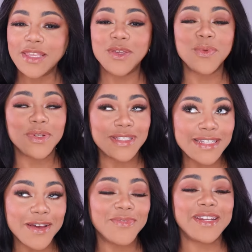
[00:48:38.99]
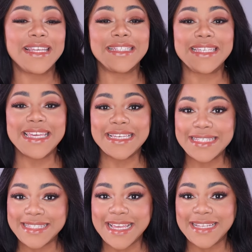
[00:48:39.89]
you will definitely
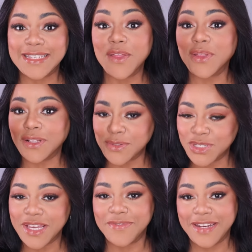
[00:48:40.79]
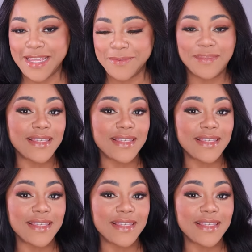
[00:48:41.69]
extend the longevity.